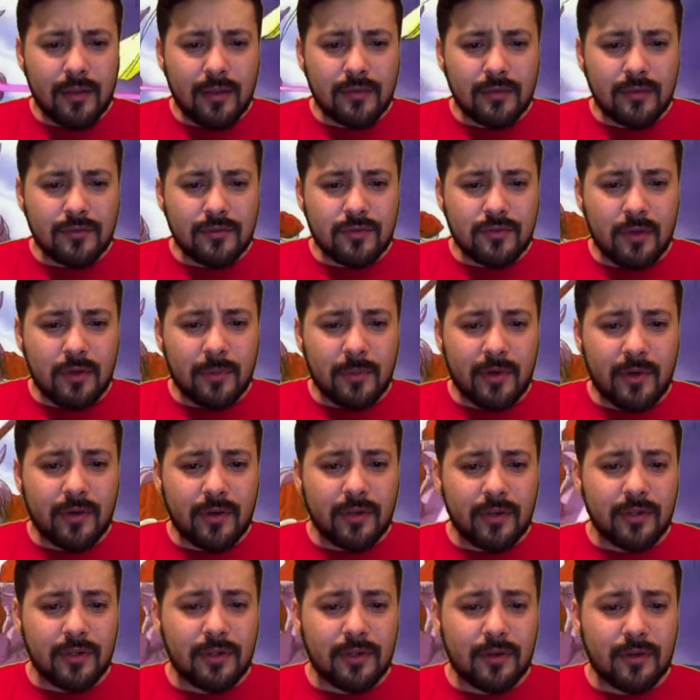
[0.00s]
Drop
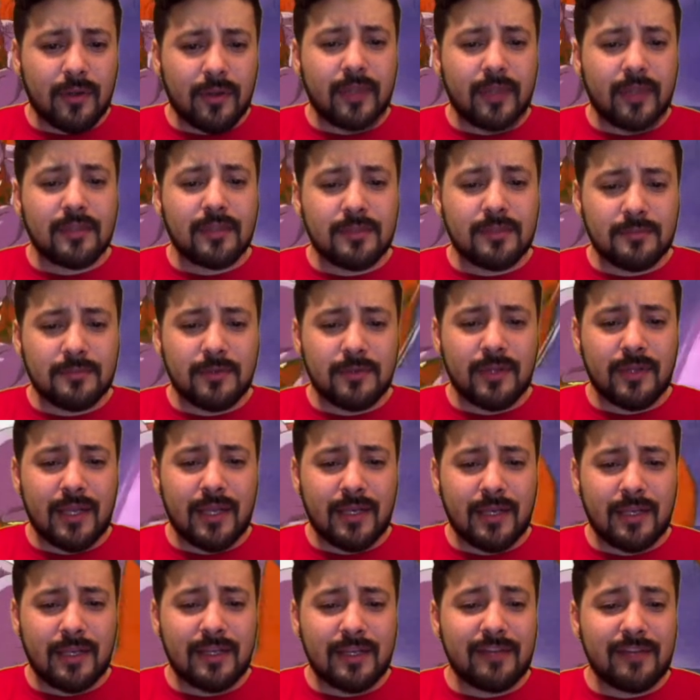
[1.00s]
area, okay, let me read that
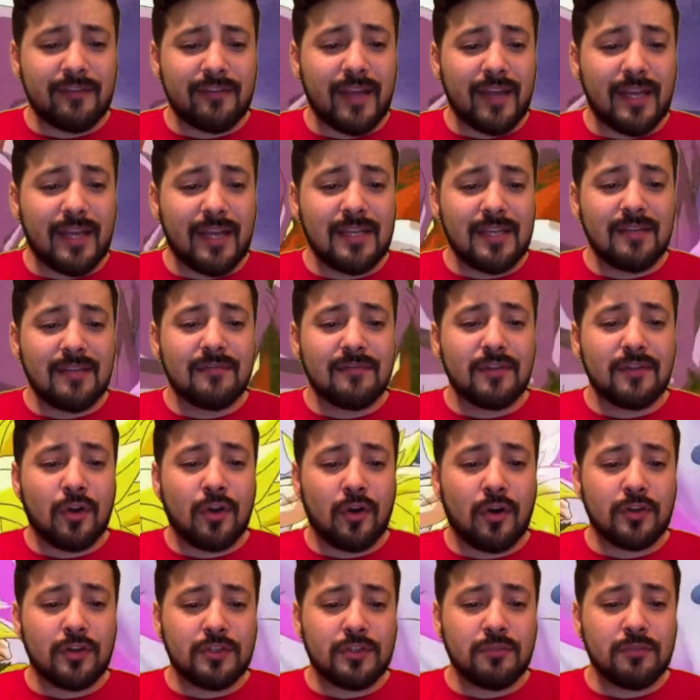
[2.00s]
again. If any of the
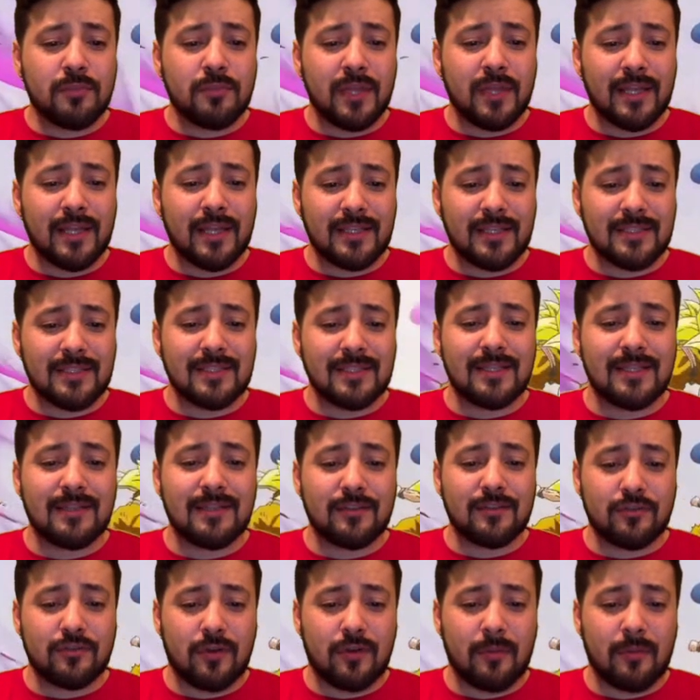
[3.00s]
cards you placed in the
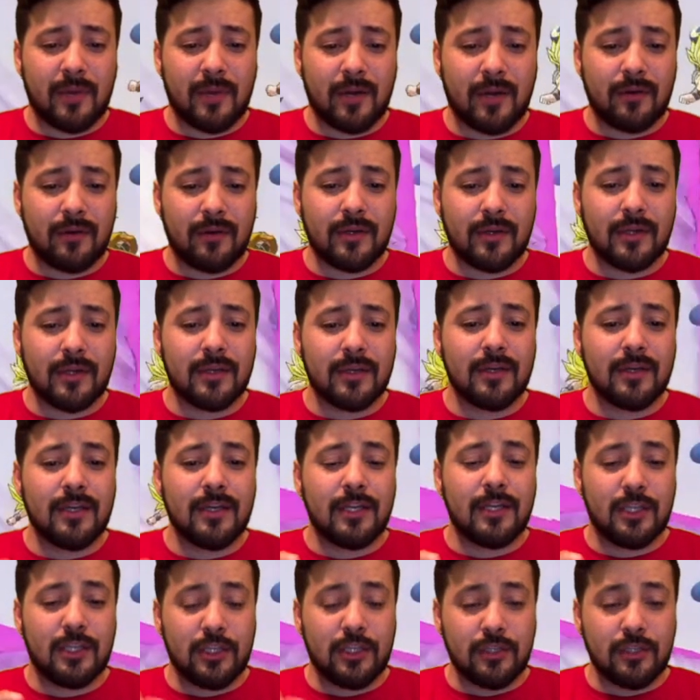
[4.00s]
drop area
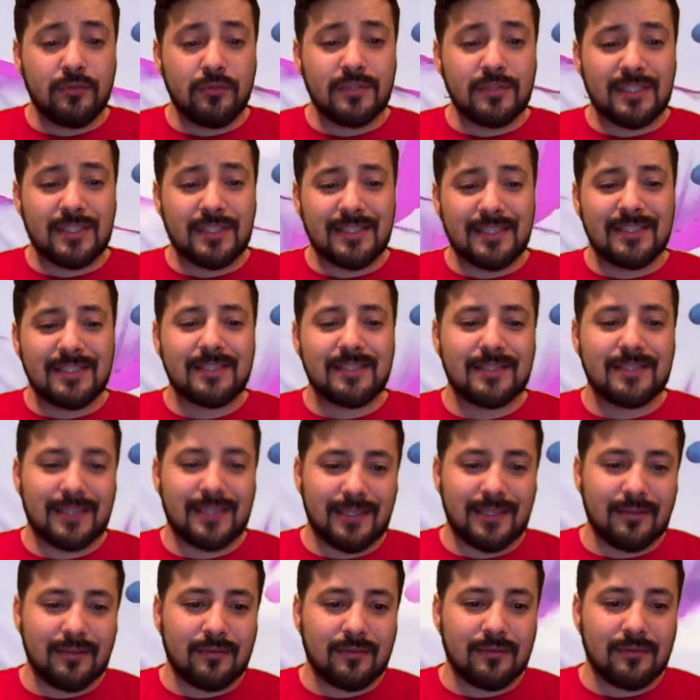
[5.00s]
using this
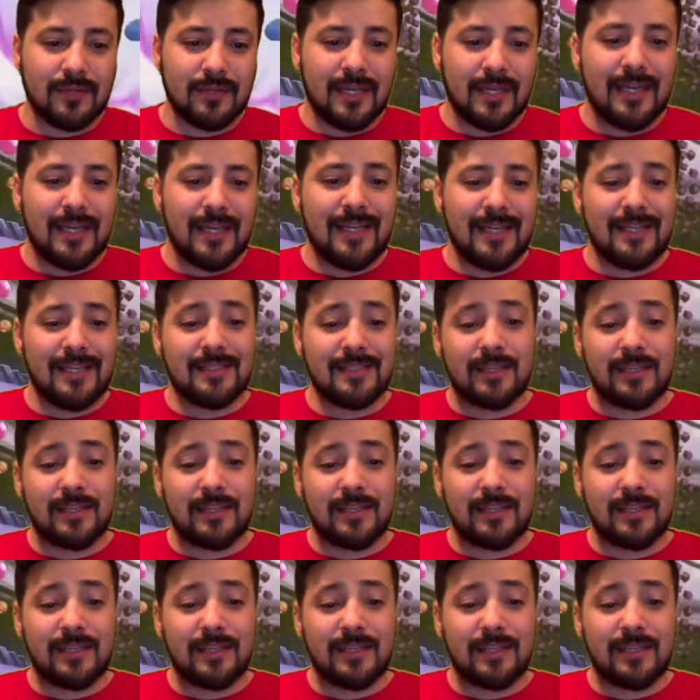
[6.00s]
skill is a